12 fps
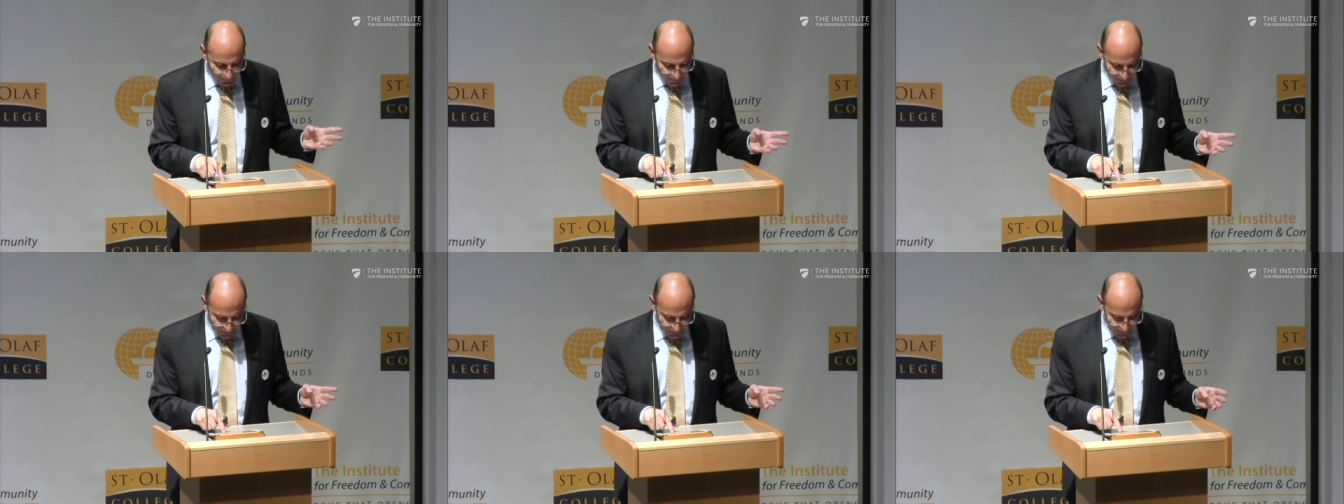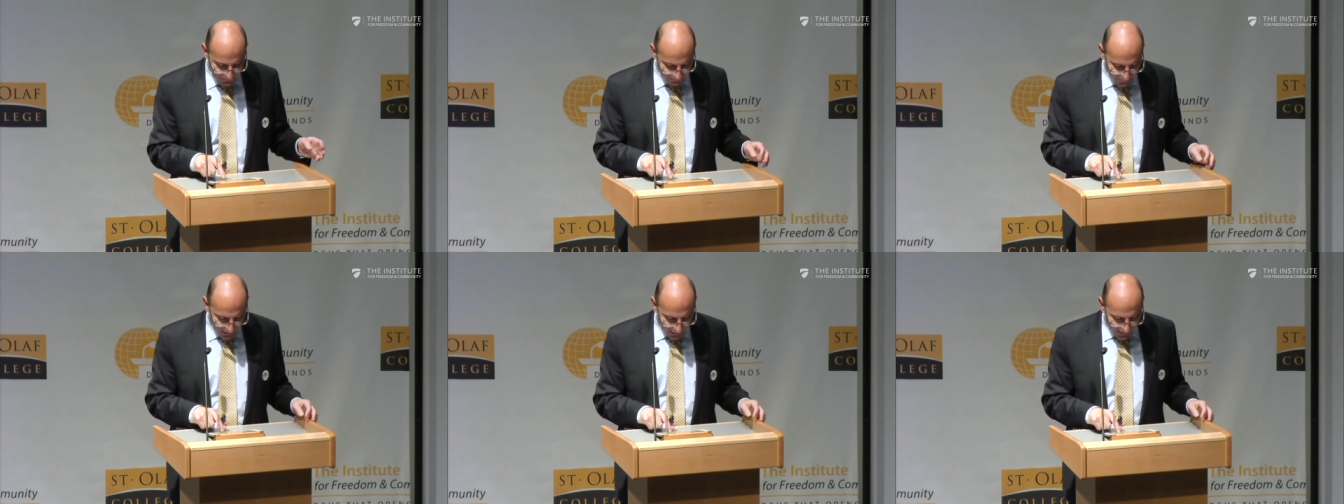does?
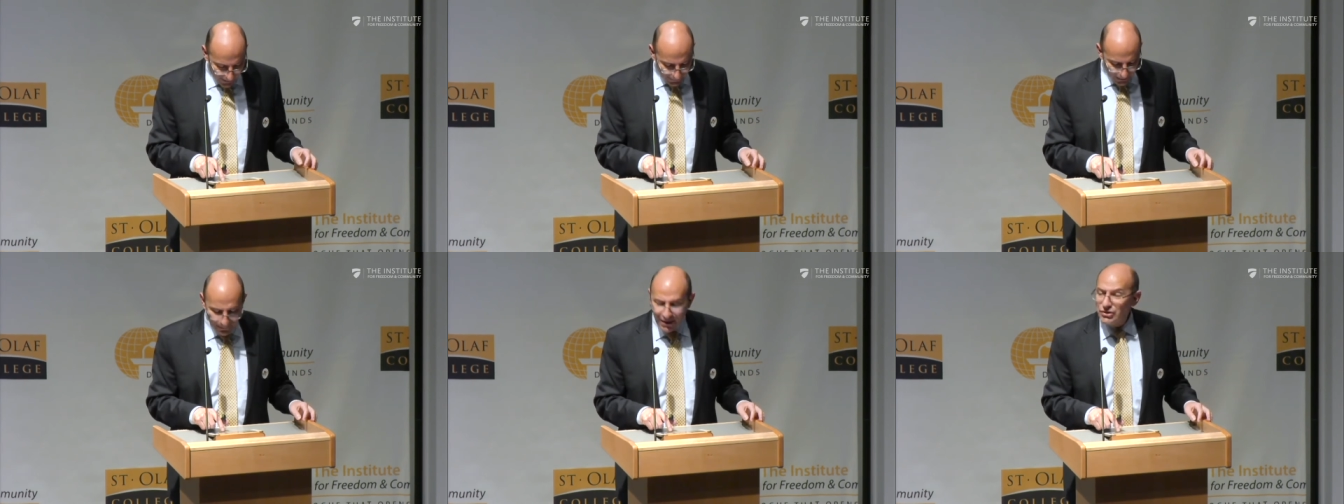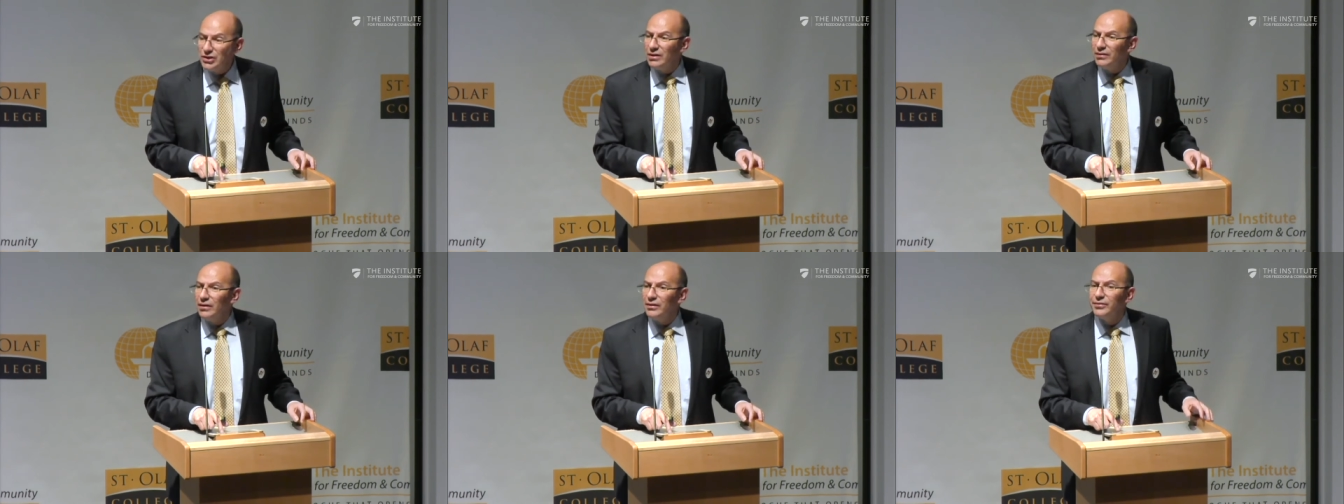And he
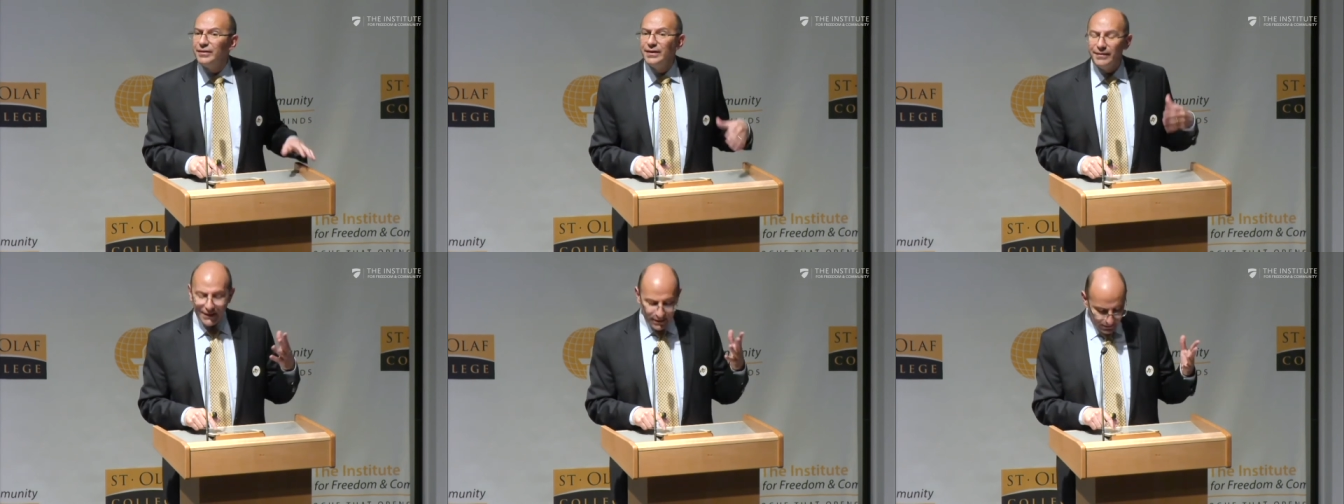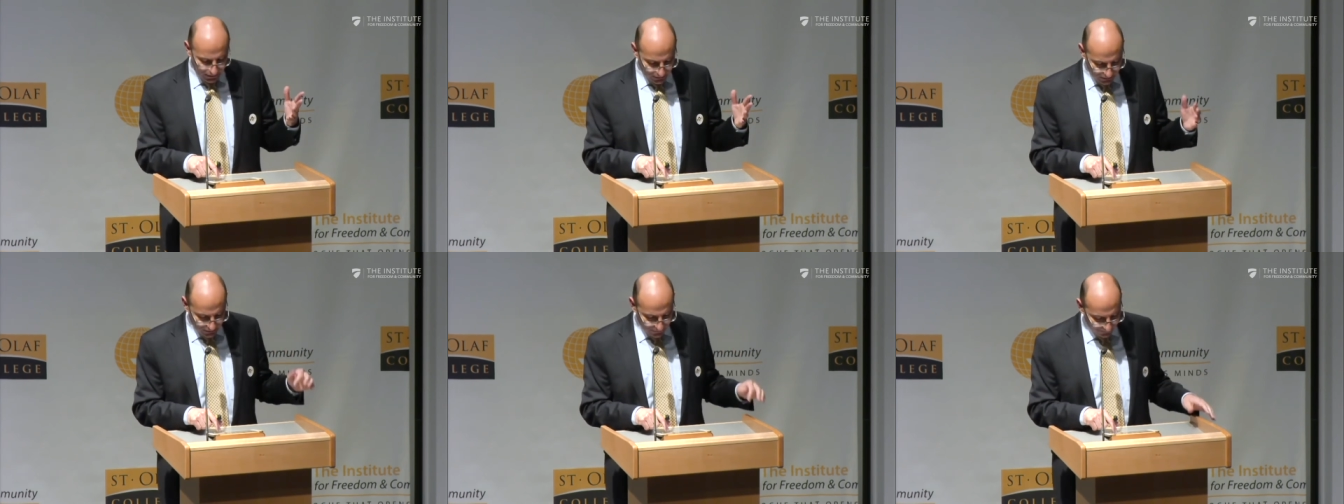mentioned three
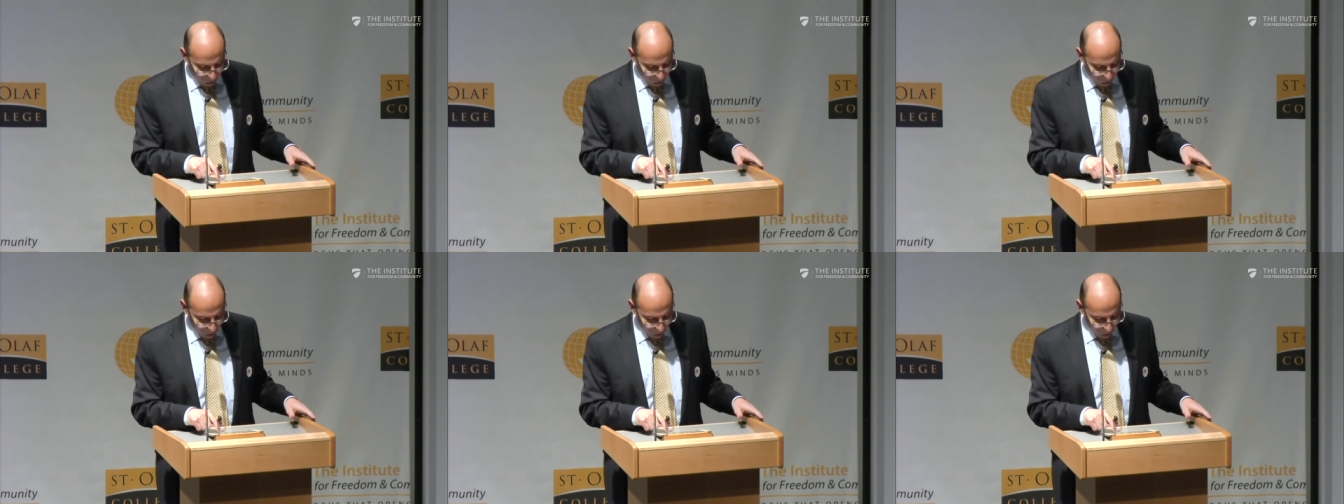reasons.